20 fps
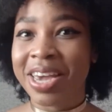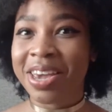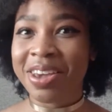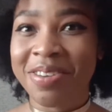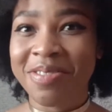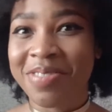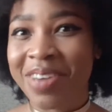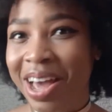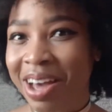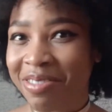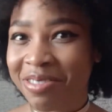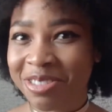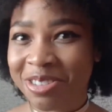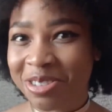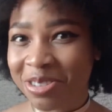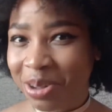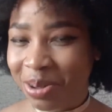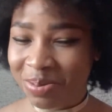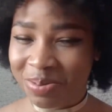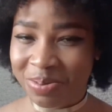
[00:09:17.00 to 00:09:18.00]
if you haven't
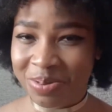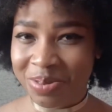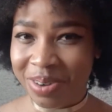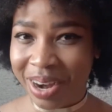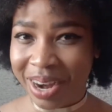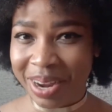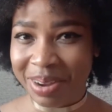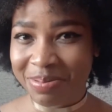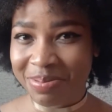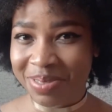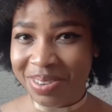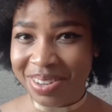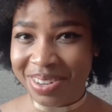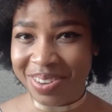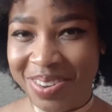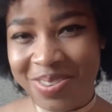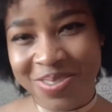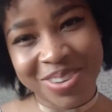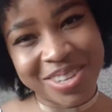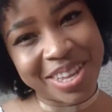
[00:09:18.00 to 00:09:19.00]
subscribed,
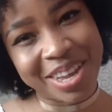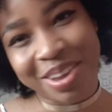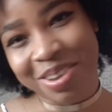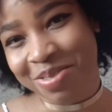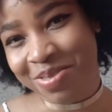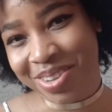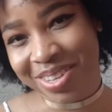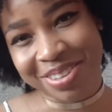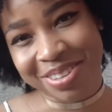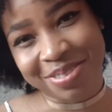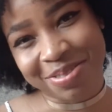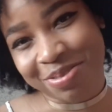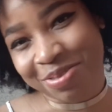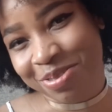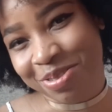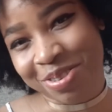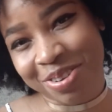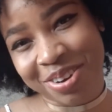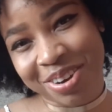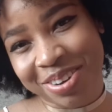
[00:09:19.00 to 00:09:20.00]
what are you waiting
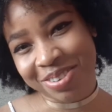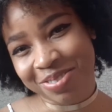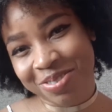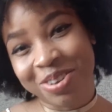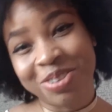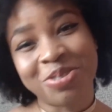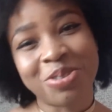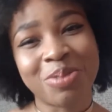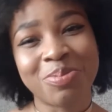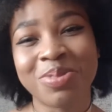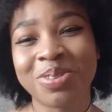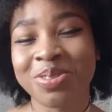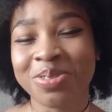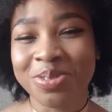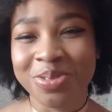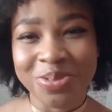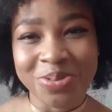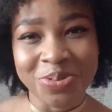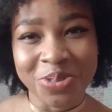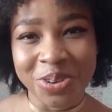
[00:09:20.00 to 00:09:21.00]
for? What do you want me
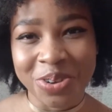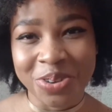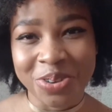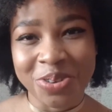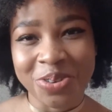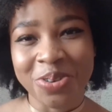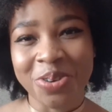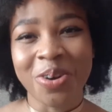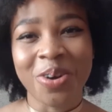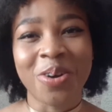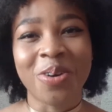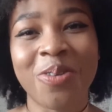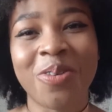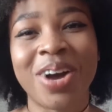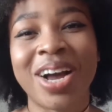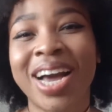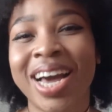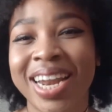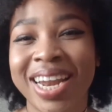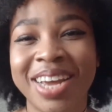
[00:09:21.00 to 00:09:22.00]
to do for you?
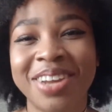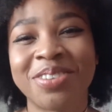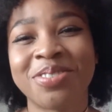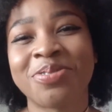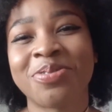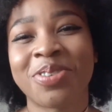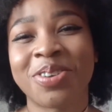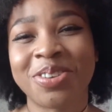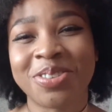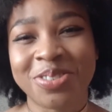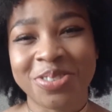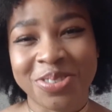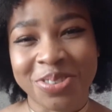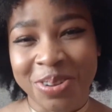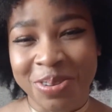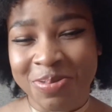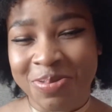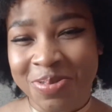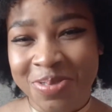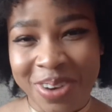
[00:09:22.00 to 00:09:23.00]
What can I do for you to
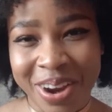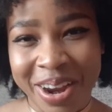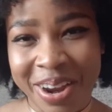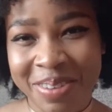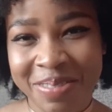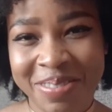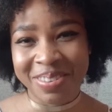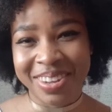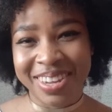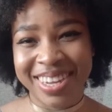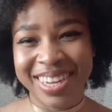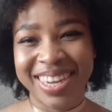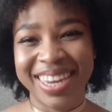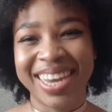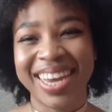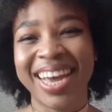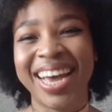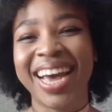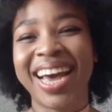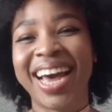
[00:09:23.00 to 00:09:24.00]
subscribe?
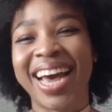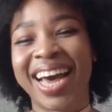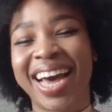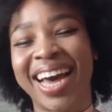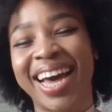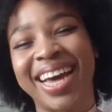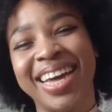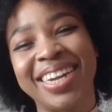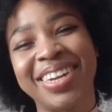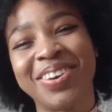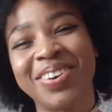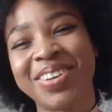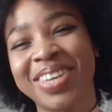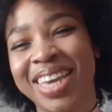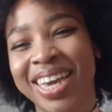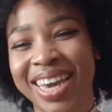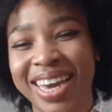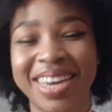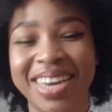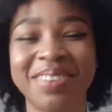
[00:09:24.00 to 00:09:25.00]
And
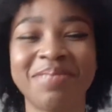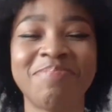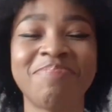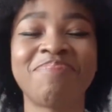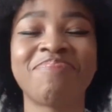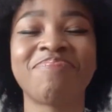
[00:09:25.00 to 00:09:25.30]
okay,